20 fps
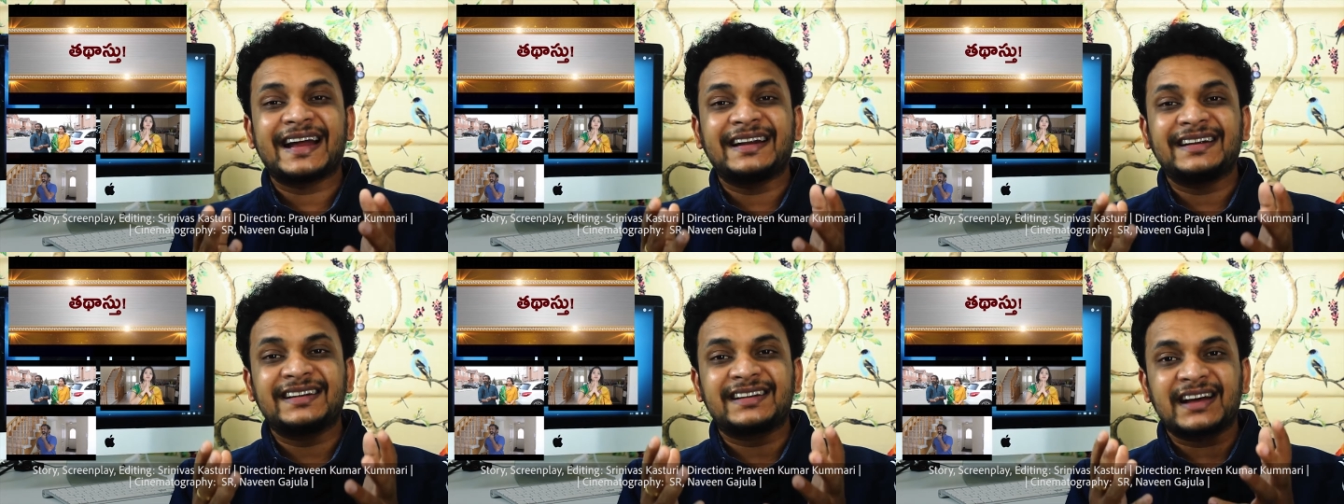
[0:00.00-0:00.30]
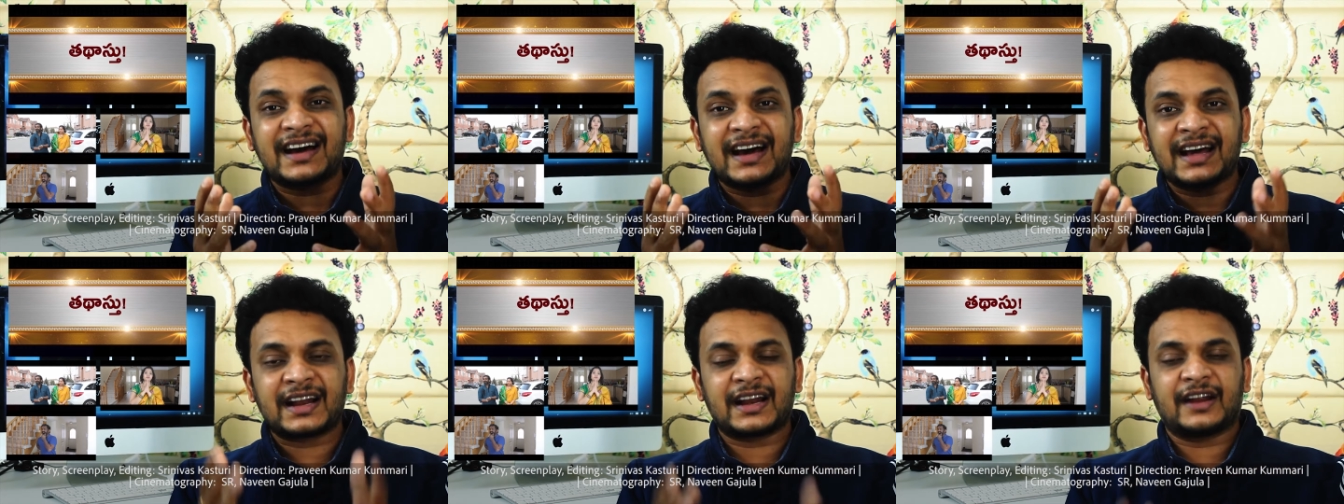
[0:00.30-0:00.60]

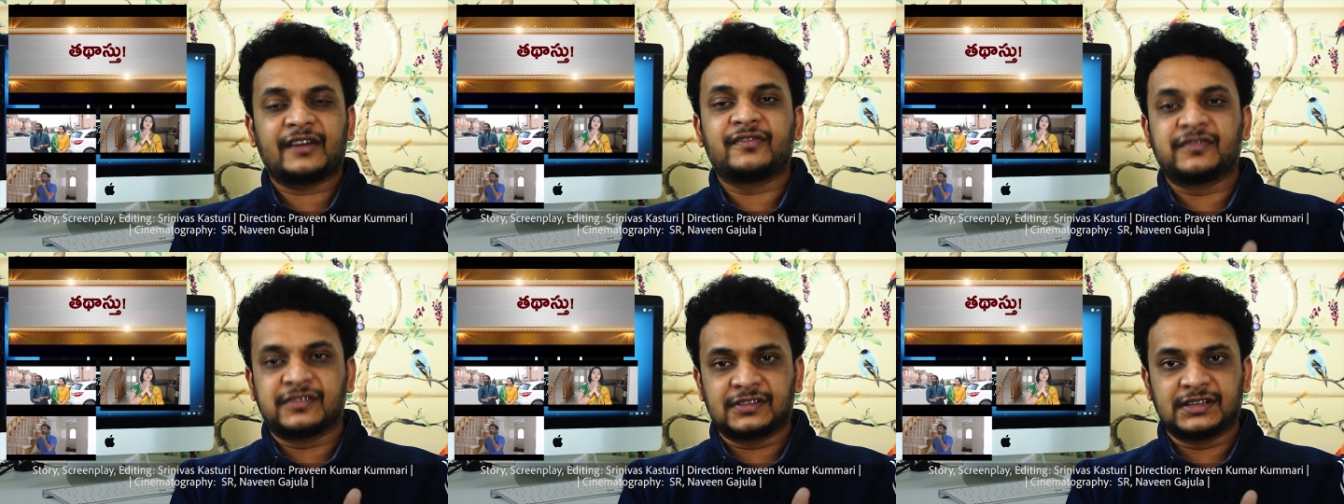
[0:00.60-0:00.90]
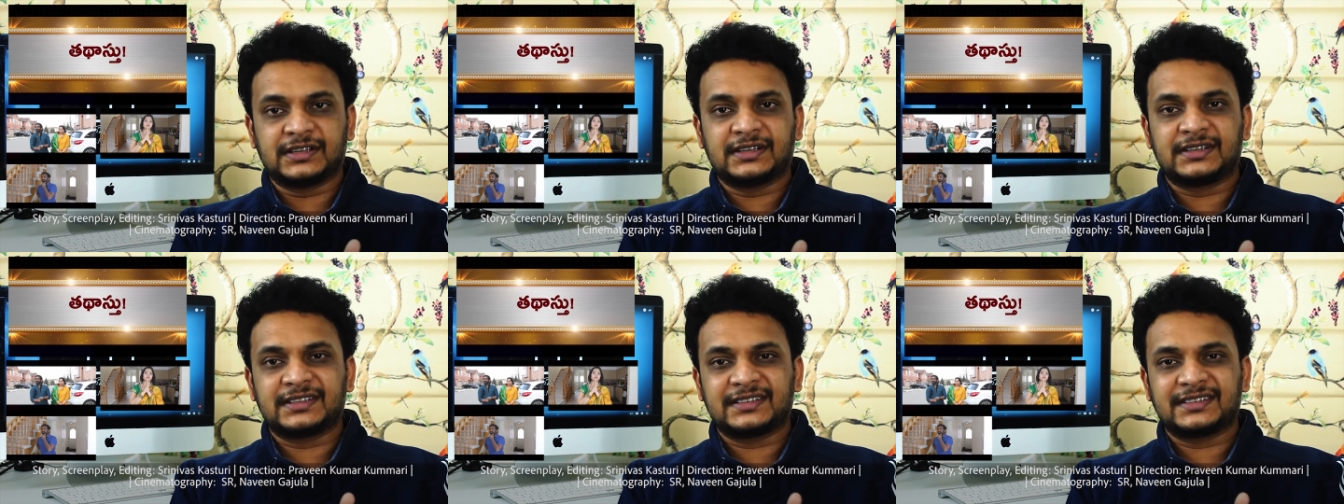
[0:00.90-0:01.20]
entire
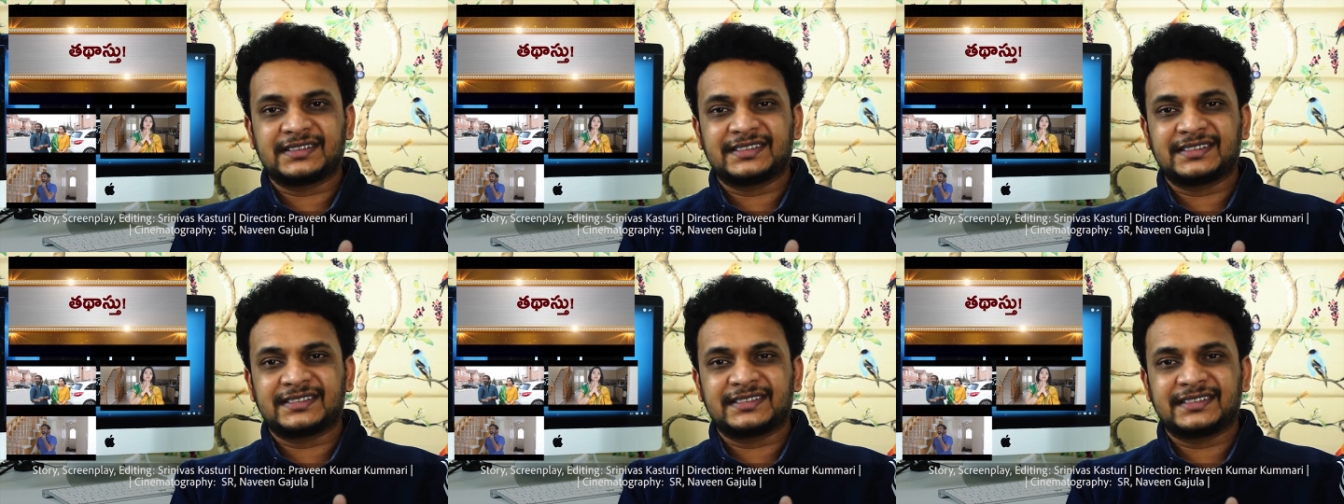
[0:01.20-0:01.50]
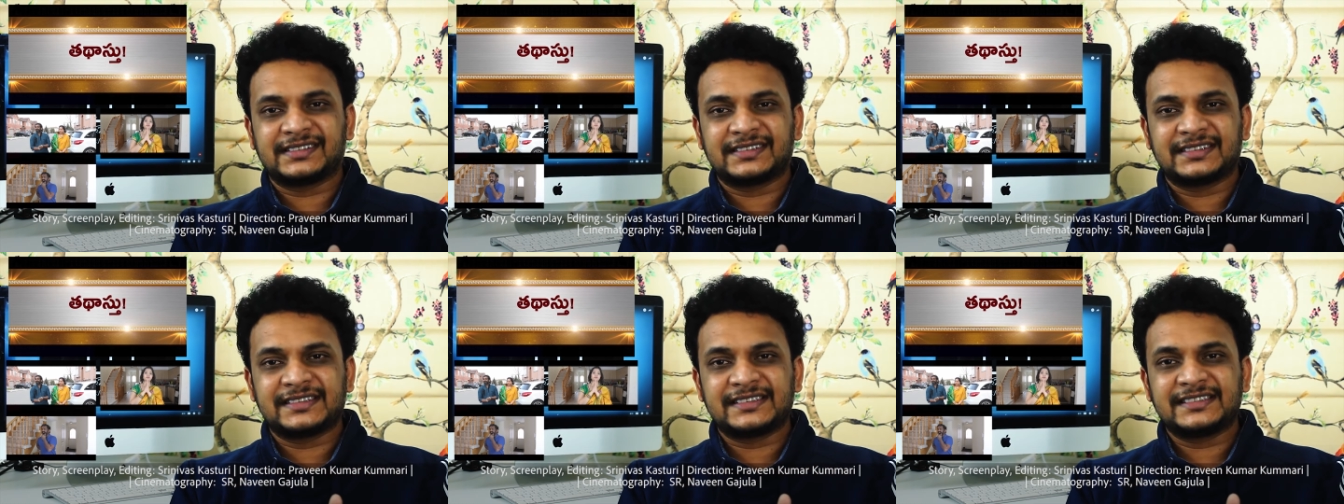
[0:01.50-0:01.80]
effort.
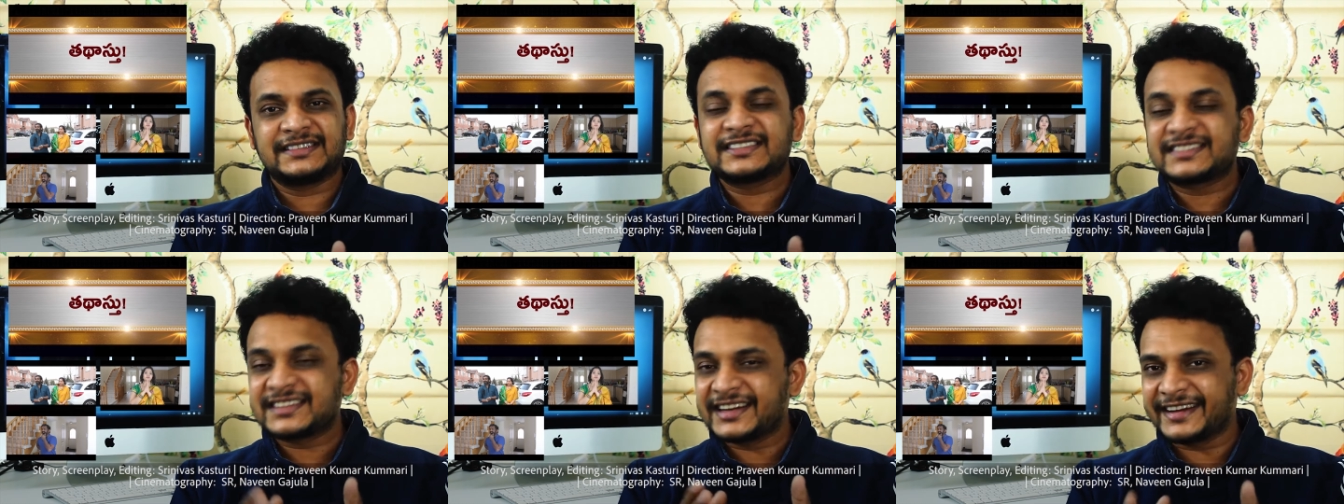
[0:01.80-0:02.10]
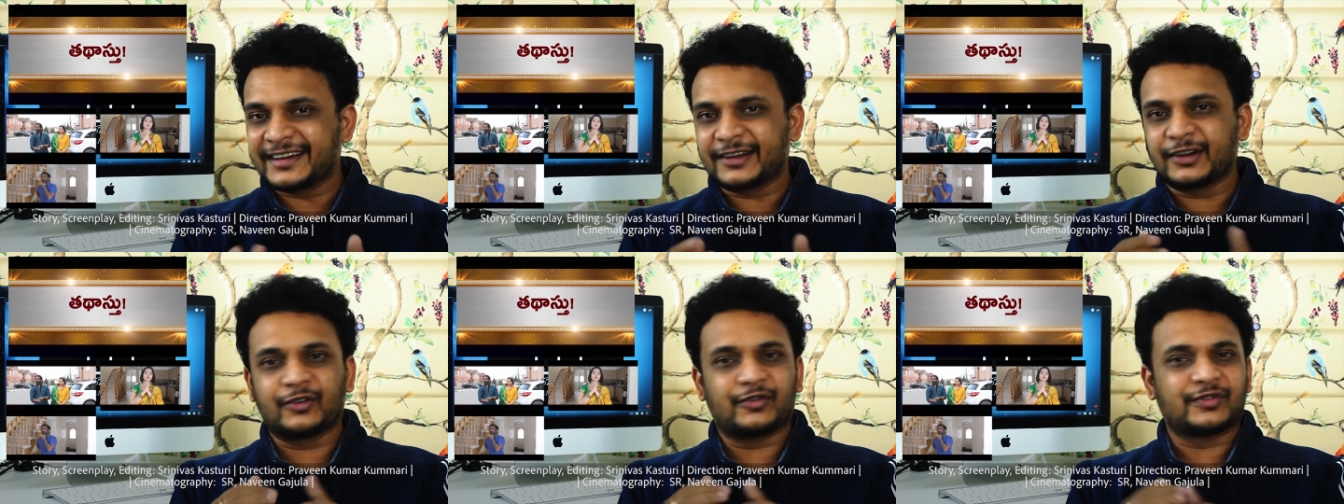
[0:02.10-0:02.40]
Just
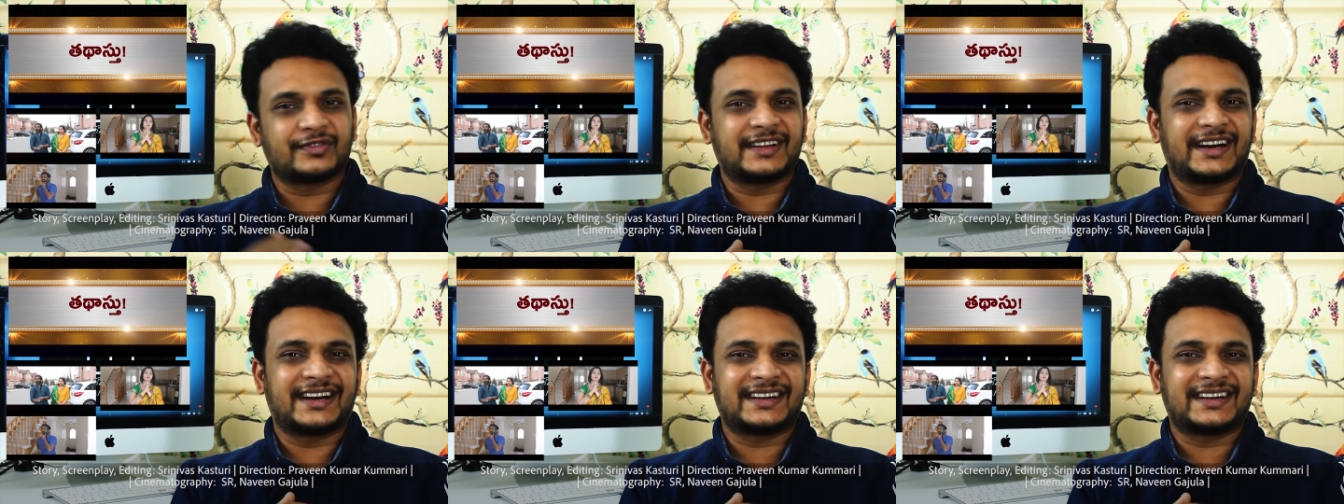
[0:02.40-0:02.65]
take it off.